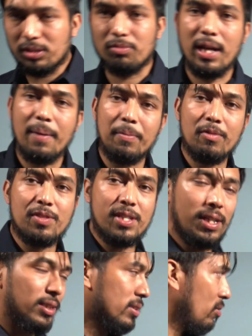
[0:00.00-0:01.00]
we have to
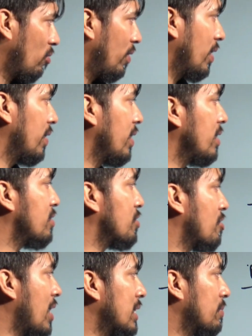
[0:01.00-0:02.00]
check whether there is a
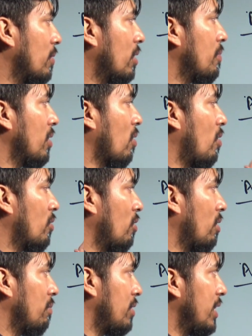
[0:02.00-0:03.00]
transfer of the
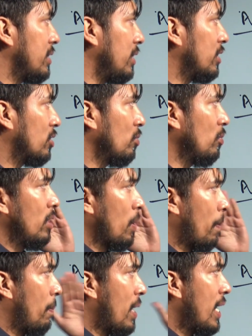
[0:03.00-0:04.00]
control of the assets to
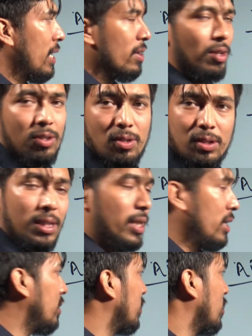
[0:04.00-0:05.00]
buyer or not.
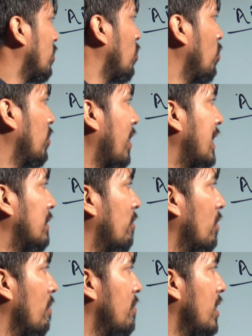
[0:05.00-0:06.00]
Here is no transfer
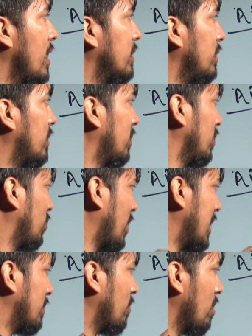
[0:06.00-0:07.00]
of the
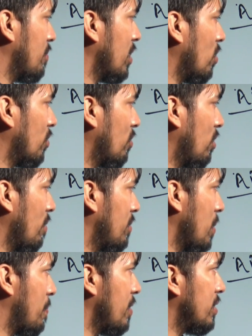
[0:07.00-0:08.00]
control of
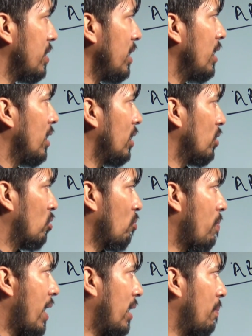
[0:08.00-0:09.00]
the PC to
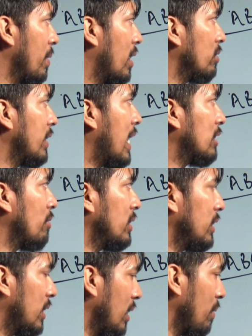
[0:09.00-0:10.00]
buyer, because
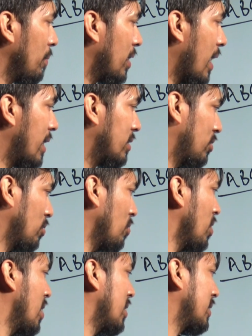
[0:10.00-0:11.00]
XYZ Limited has to
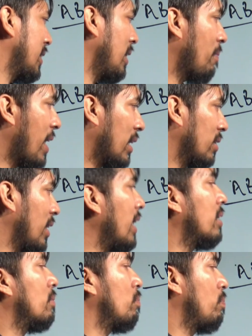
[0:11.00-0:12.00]
send back
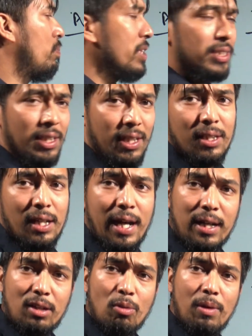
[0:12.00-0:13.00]
that PC
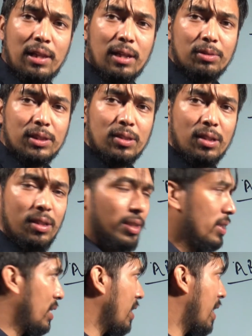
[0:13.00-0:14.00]
at
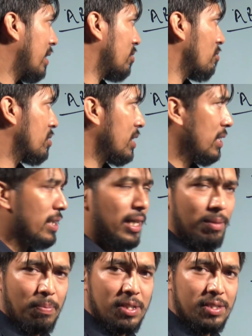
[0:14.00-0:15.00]
$12,000. He has to sell
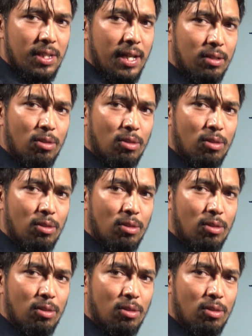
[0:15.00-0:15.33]
that PC at